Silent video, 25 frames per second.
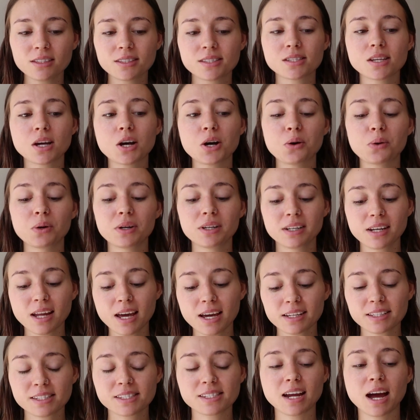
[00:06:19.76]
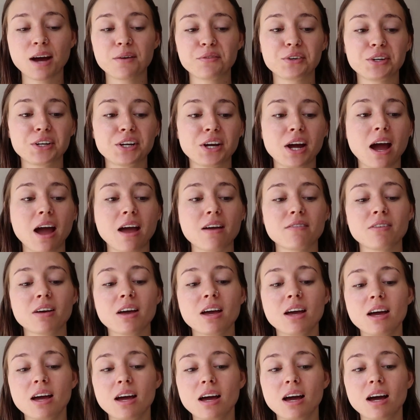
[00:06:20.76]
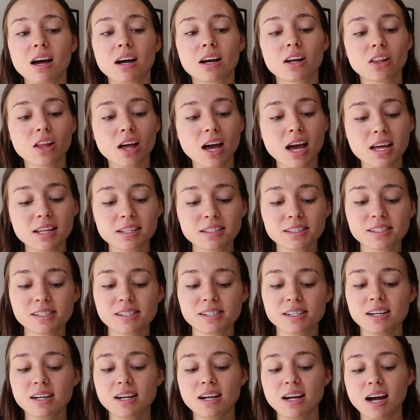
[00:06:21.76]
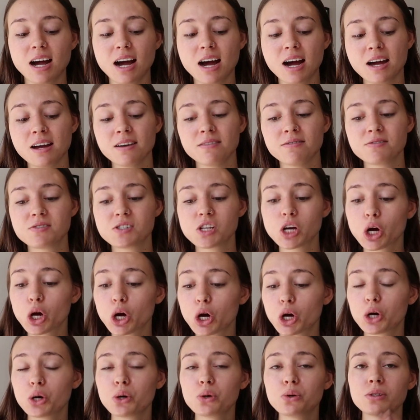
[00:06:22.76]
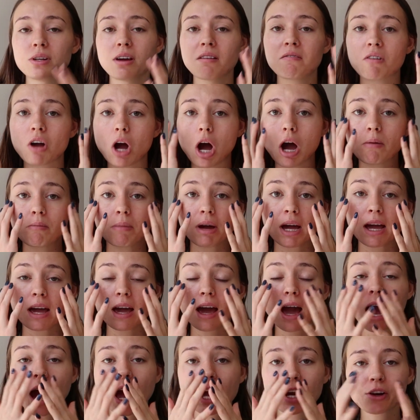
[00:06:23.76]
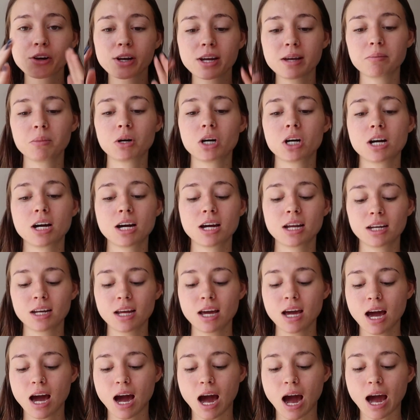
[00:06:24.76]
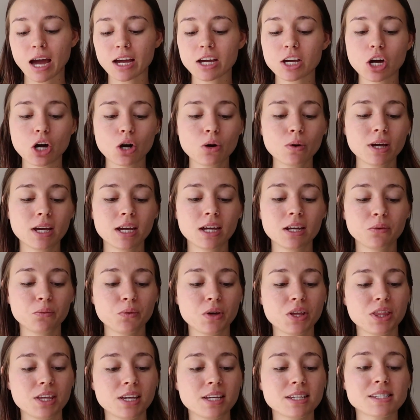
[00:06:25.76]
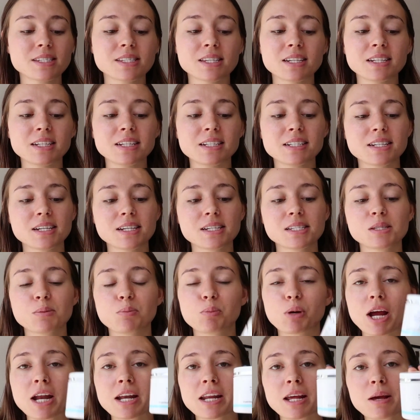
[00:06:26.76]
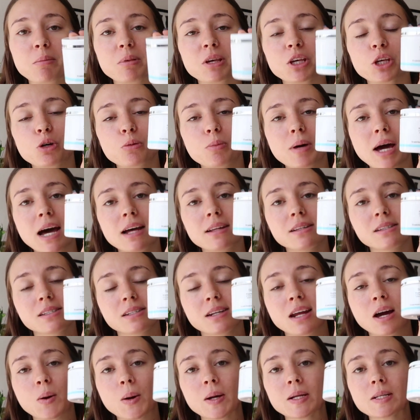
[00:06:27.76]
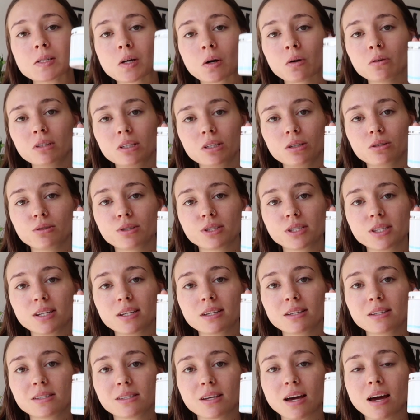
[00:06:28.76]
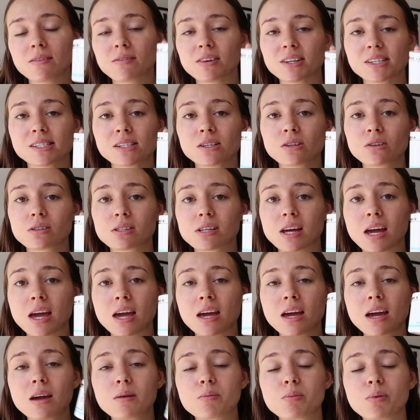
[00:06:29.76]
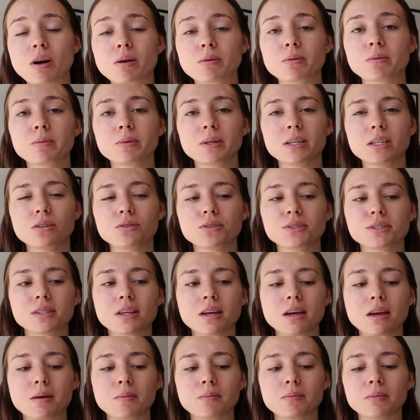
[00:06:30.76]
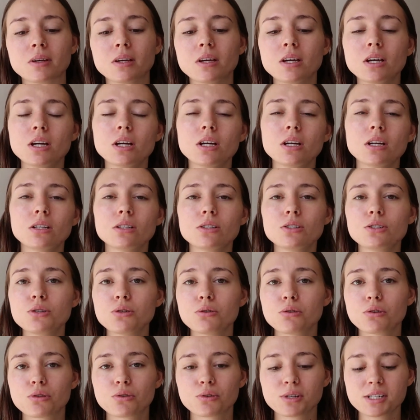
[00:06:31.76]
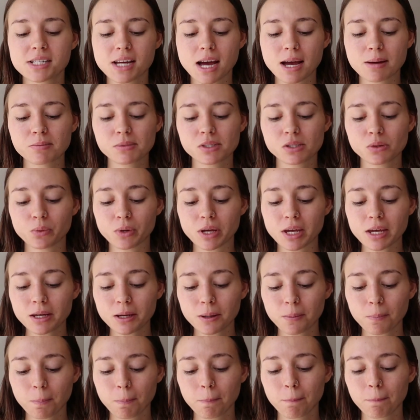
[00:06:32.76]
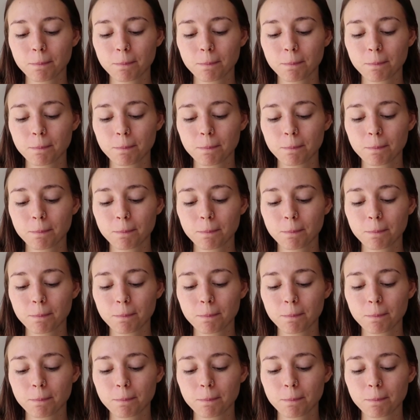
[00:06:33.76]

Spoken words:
So next, after I've cleansed, I've toned, I've got my eye cream on, I go in with a Sanitas Brightening Peel Pads. Now, I don't use these every single day. I probably use them 2 to 3 times a week.